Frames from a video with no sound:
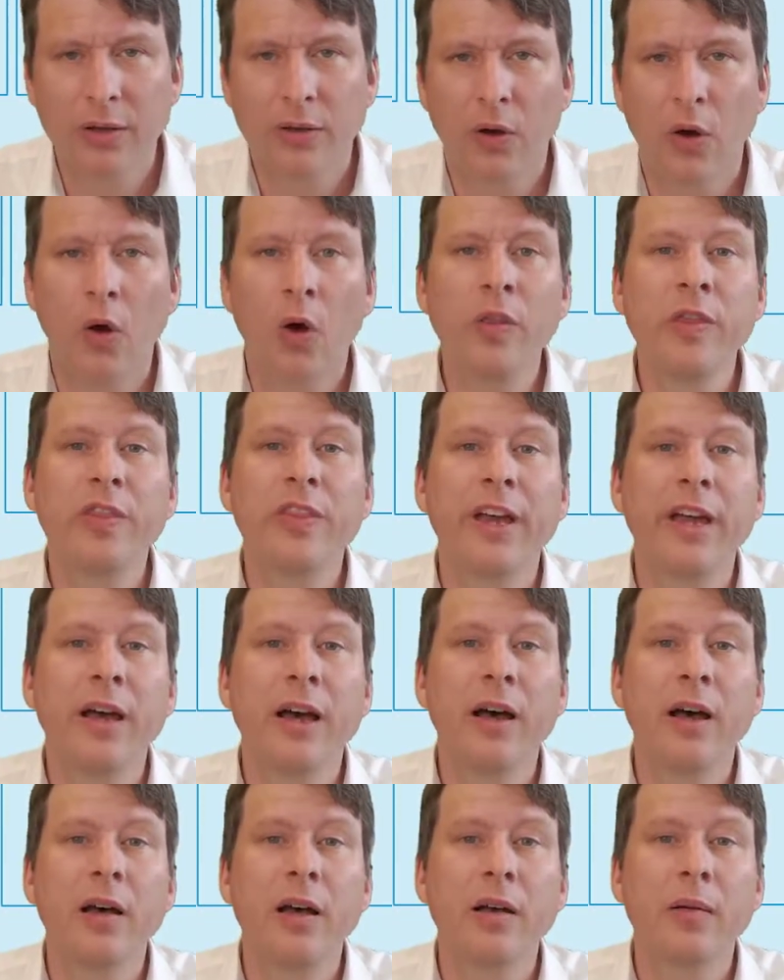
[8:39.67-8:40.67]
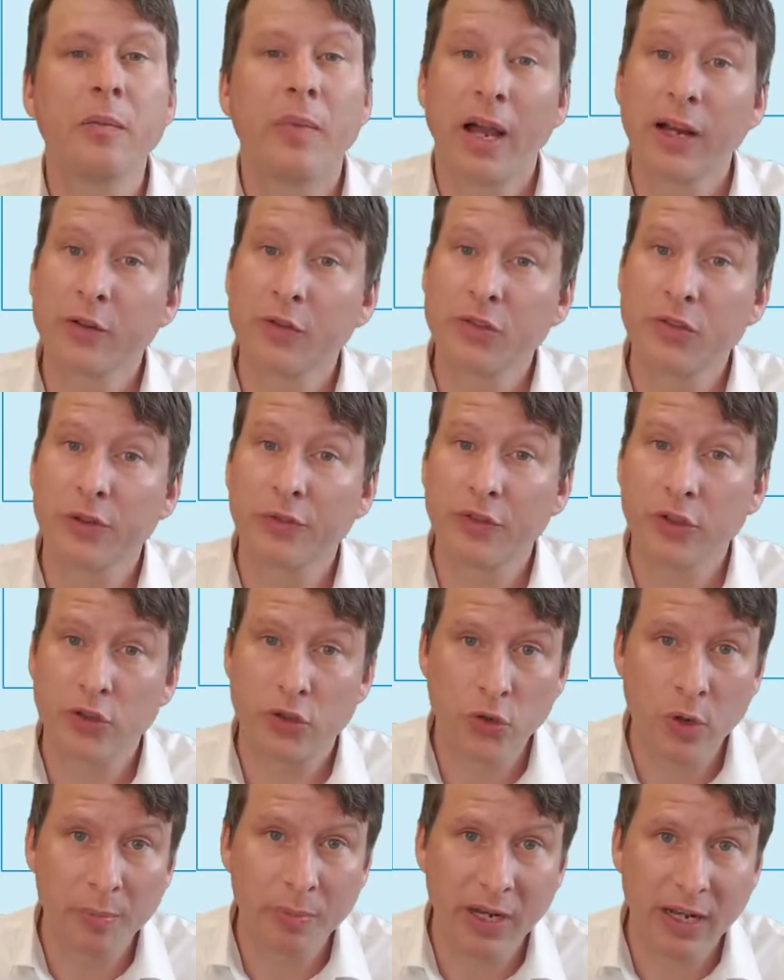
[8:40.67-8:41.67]
on their Microsoft
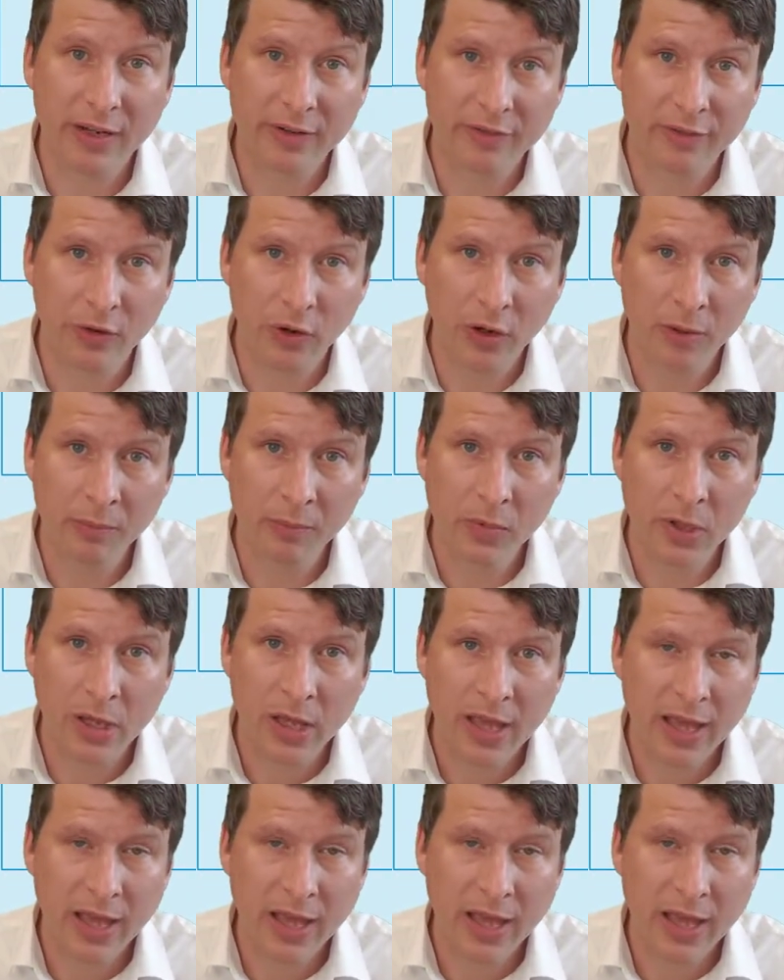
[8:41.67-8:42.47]
Azure platform,